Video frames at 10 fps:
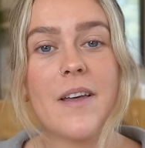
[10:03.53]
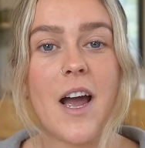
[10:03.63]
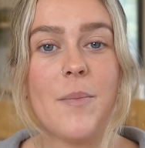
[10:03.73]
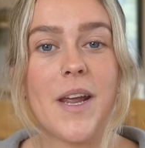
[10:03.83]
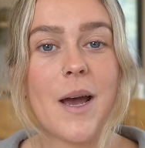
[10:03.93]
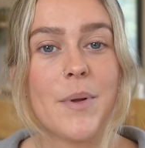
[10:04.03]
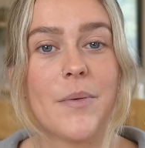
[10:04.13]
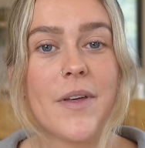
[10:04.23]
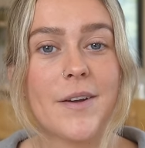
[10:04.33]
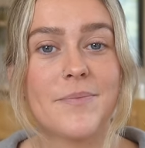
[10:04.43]
I'd be happy
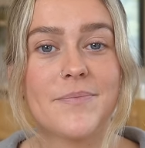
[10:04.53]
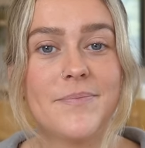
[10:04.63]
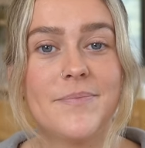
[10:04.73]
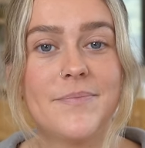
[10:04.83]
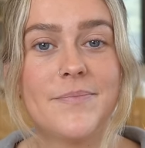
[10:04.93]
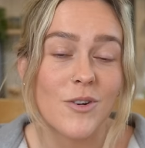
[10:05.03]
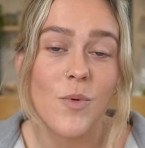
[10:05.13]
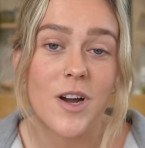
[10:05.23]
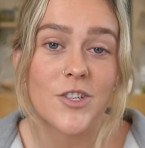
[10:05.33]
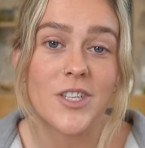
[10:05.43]
with that. Thank you all for
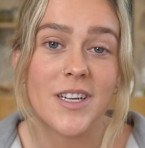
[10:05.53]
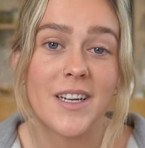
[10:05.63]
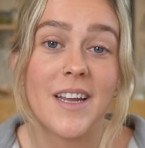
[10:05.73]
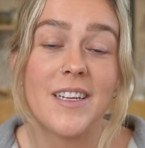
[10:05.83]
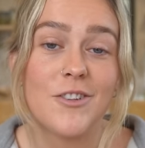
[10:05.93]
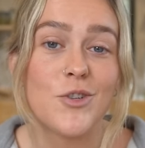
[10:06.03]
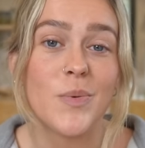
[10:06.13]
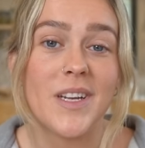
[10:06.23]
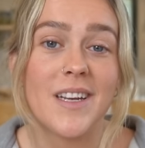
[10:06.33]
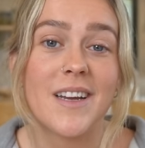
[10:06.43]
watching each
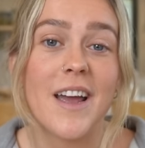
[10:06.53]
week.